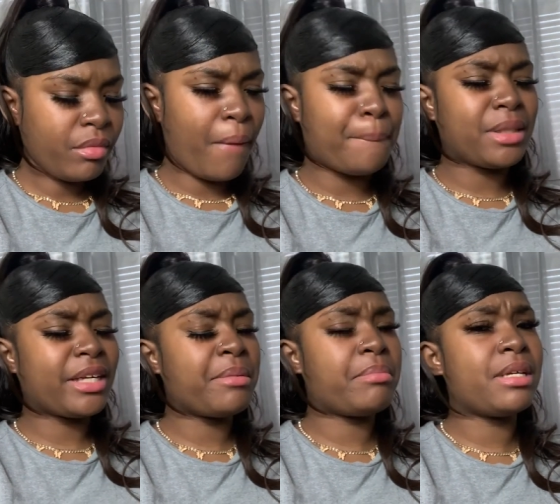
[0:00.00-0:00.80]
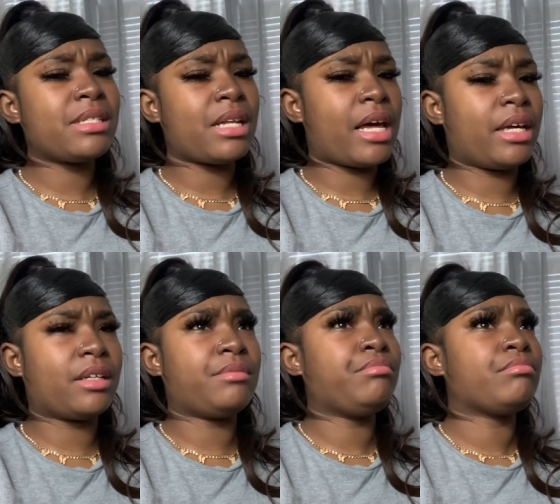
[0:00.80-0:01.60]
But the Airbnb's like,
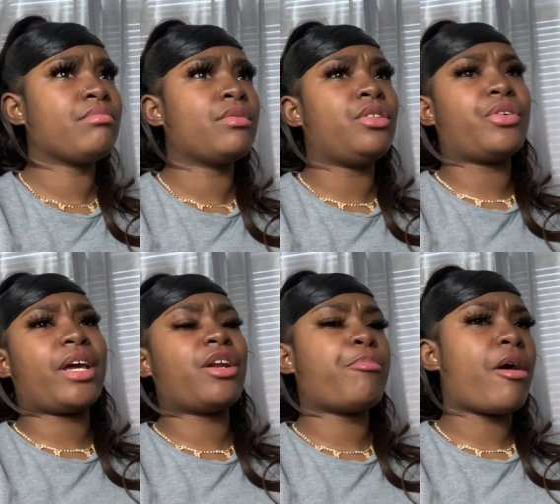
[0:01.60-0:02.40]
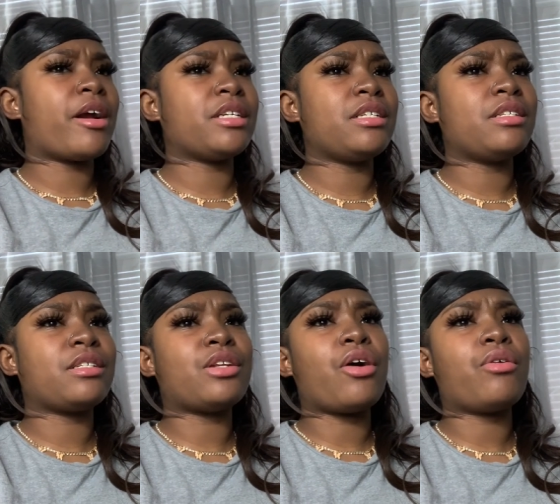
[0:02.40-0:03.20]
you can't have parties,
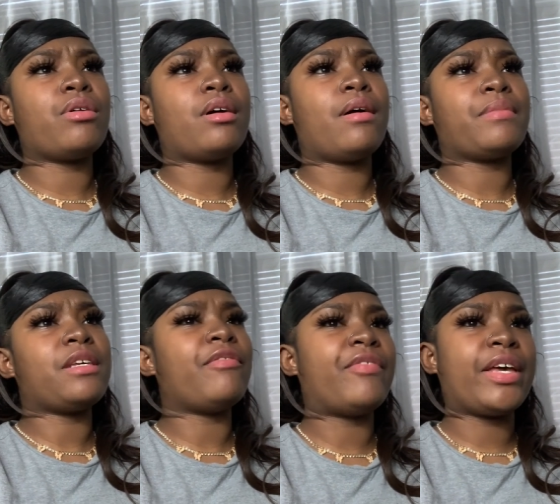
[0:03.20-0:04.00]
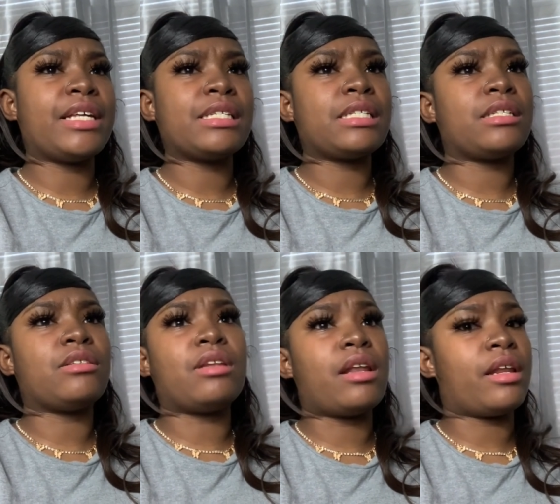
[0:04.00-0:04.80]
no events,
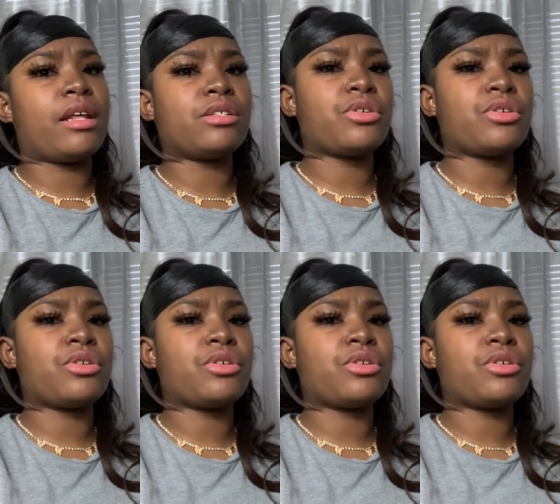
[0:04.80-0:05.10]
none of that.